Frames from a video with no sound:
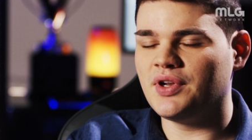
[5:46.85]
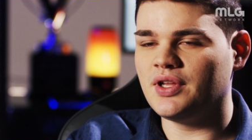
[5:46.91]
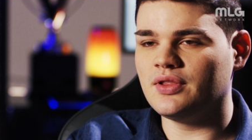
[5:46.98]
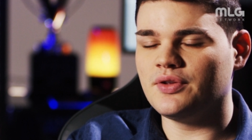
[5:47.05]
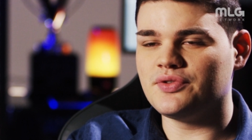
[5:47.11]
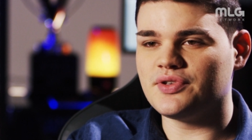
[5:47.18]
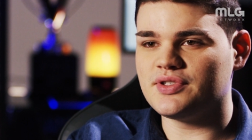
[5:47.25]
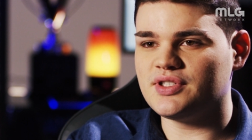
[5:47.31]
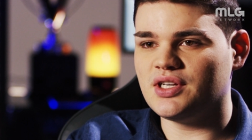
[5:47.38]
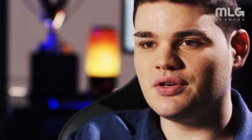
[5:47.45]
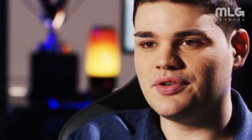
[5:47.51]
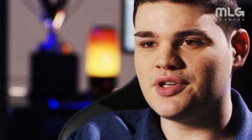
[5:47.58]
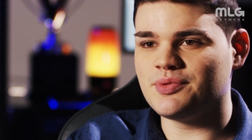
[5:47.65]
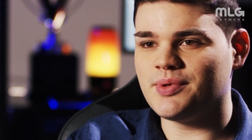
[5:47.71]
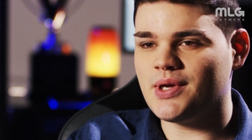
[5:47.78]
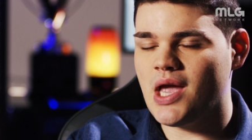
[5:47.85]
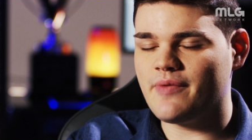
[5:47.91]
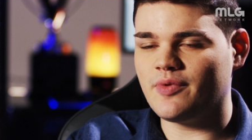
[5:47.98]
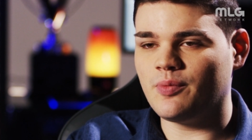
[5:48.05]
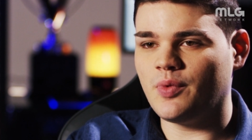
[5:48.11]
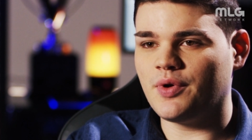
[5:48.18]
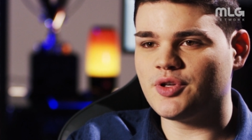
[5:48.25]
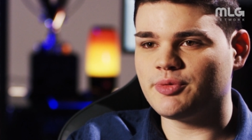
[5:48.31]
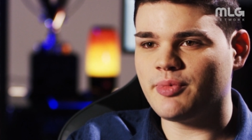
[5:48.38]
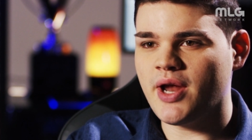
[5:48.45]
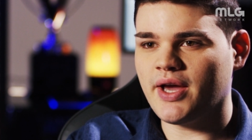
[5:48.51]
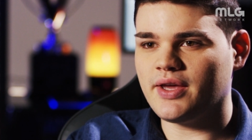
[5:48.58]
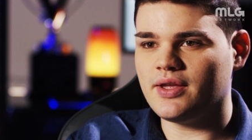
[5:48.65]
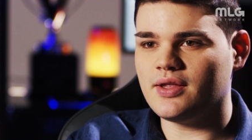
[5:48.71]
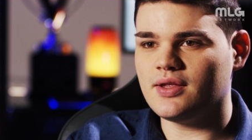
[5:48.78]
We didn't lose a series. We came from winner's
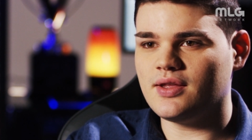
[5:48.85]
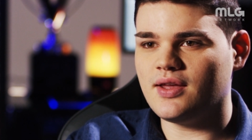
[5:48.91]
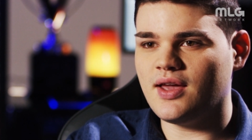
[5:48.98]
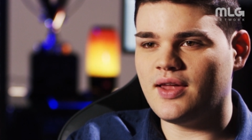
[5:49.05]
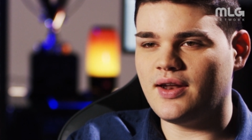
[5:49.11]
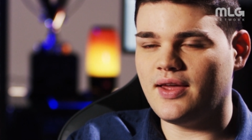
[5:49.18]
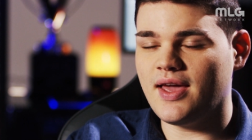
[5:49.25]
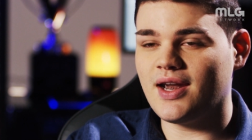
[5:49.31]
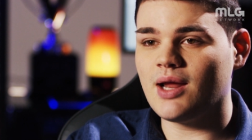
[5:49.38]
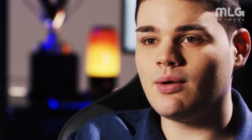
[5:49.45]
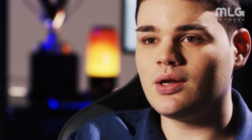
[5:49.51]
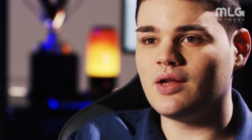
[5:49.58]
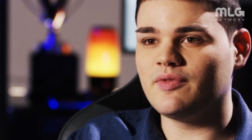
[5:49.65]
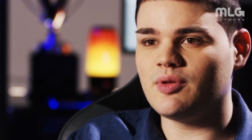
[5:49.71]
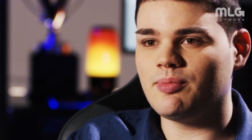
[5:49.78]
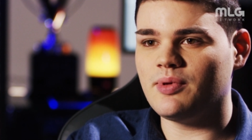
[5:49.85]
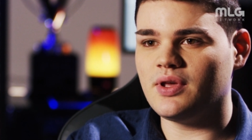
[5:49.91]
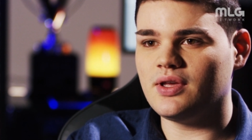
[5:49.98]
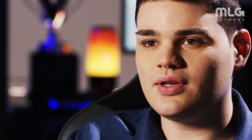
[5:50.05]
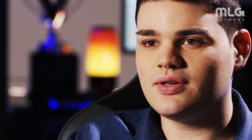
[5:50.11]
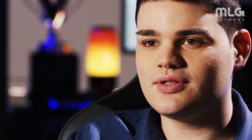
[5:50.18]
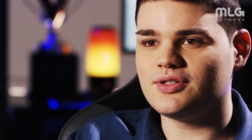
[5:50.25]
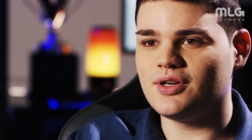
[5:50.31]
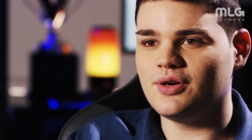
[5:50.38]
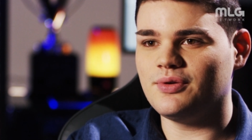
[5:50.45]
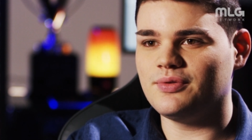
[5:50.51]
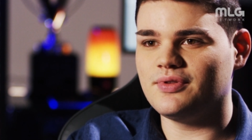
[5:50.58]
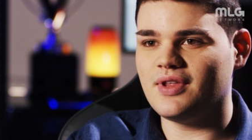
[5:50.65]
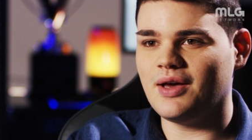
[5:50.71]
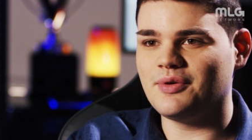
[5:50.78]
bracket, and and I won M V P. So
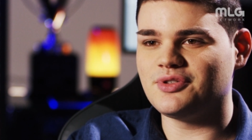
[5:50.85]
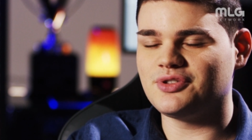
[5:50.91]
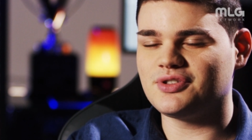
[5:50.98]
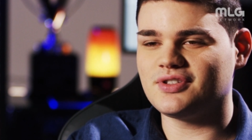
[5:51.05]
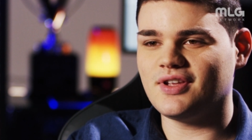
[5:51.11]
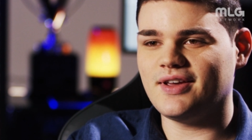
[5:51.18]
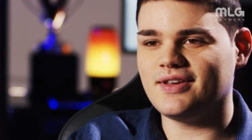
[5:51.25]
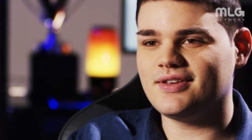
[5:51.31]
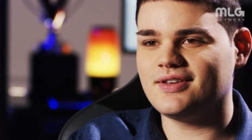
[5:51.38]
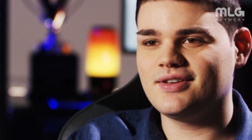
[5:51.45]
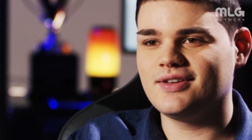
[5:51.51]
that was just like